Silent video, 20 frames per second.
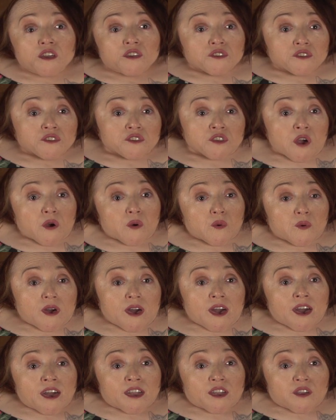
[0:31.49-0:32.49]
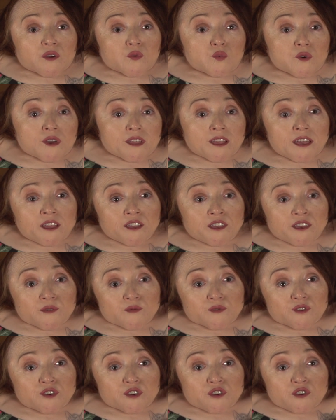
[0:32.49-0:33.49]
So I went on
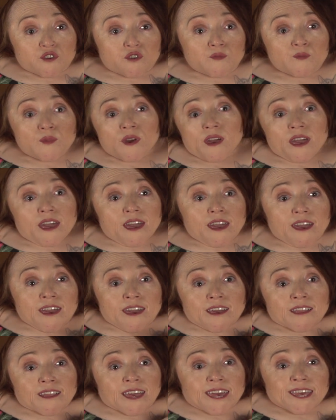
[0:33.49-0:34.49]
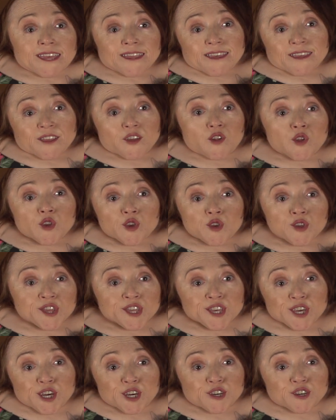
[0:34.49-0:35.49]
YouTube and I did a little
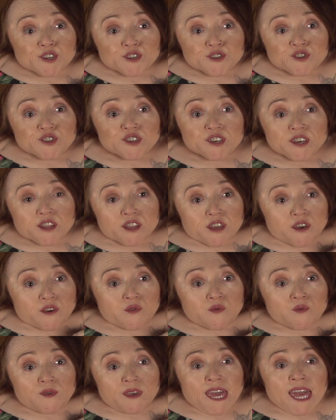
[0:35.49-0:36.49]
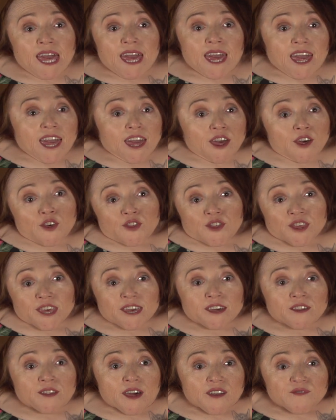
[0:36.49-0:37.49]
search, you know, healthy
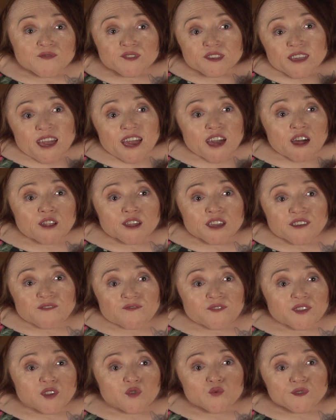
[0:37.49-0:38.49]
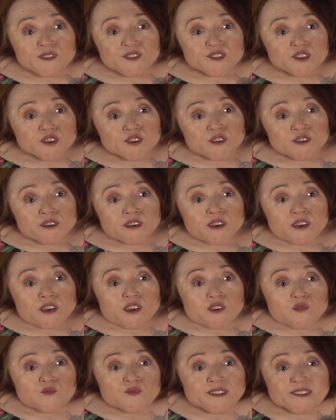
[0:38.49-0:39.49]
lifestyle influencer
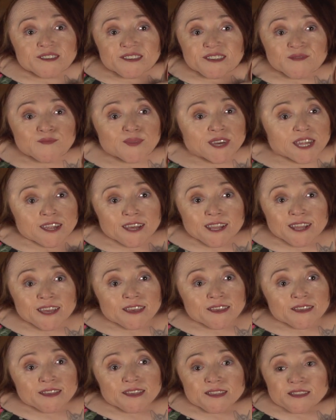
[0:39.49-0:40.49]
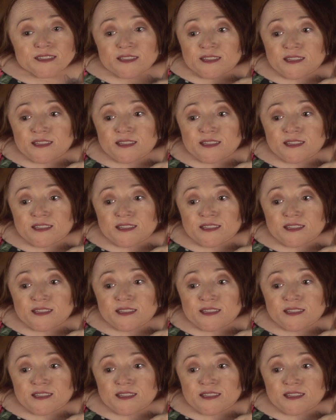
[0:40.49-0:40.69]
with disabilities.